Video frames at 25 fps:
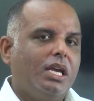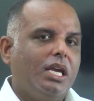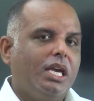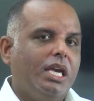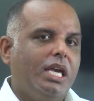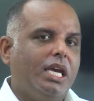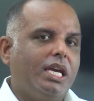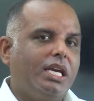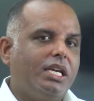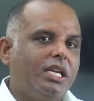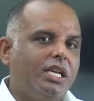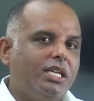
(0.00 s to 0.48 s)

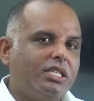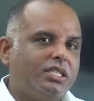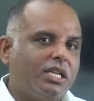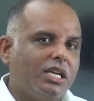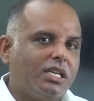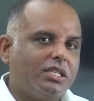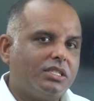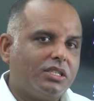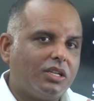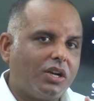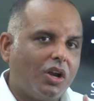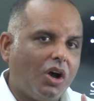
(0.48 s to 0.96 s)

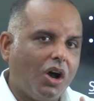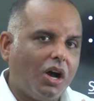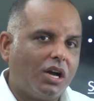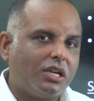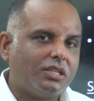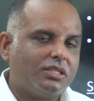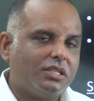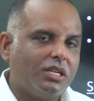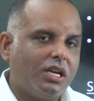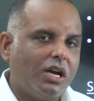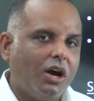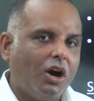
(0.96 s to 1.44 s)
Igneous
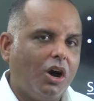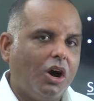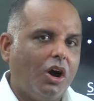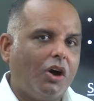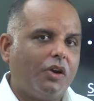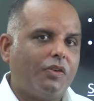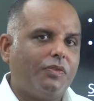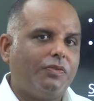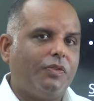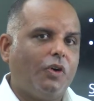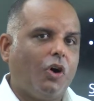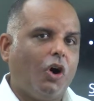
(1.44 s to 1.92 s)
rocks
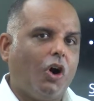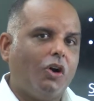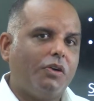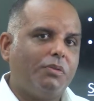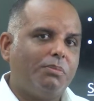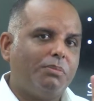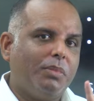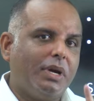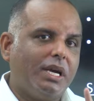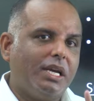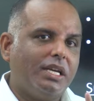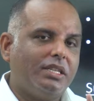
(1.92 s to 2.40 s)
are
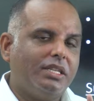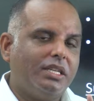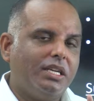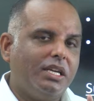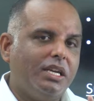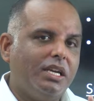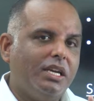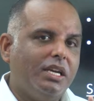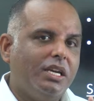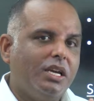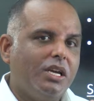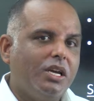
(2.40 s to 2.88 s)
formed by
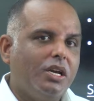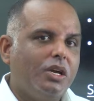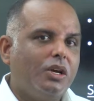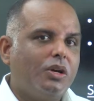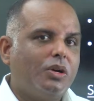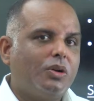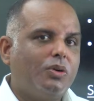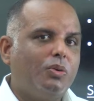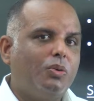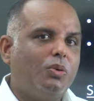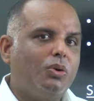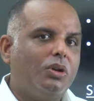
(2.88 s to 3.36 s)
the
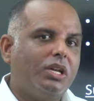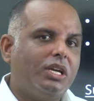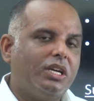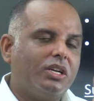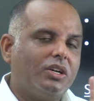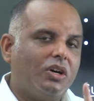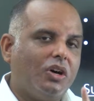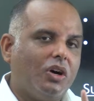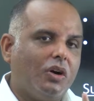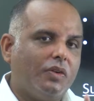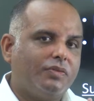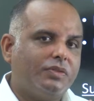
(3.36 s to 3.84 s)
cooling
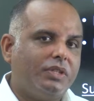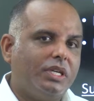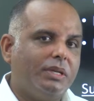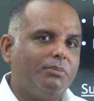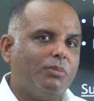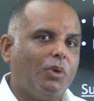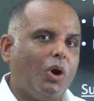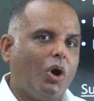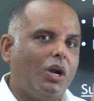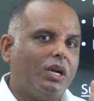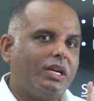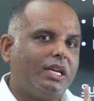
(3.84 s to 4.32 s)
of the
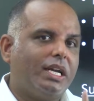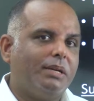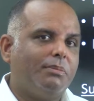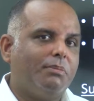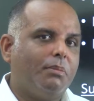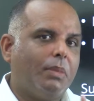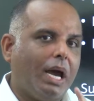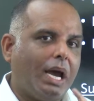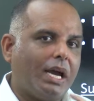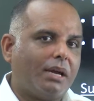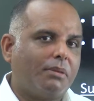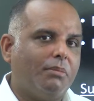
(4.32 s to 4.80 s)
molten
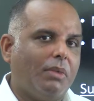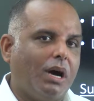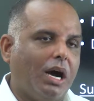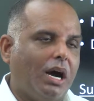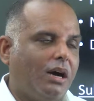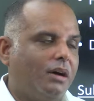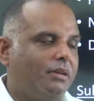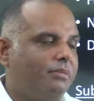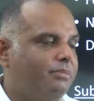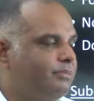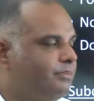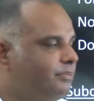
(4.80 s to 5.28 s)

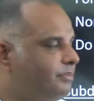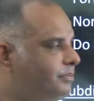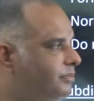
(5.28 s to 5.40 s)
magma.